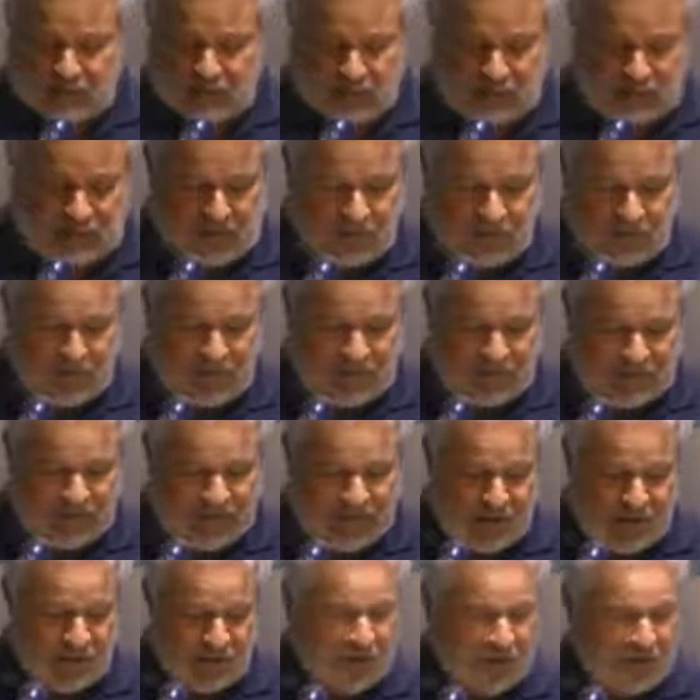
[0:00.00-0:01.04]
please help
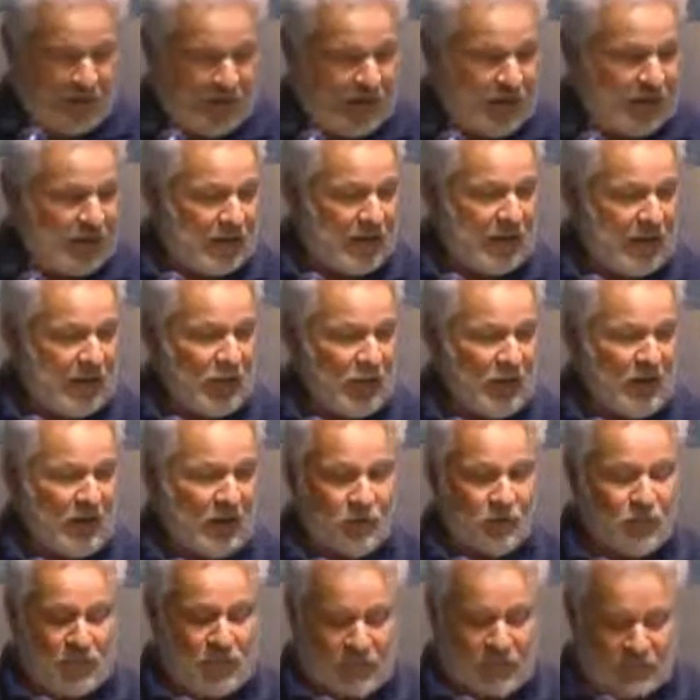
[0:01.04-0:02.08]
me out here with
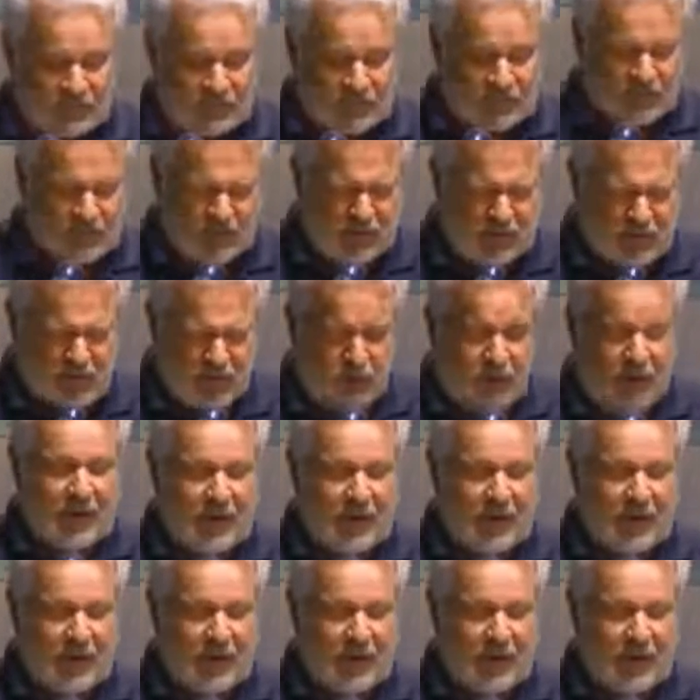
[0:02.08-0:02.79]
a prayer.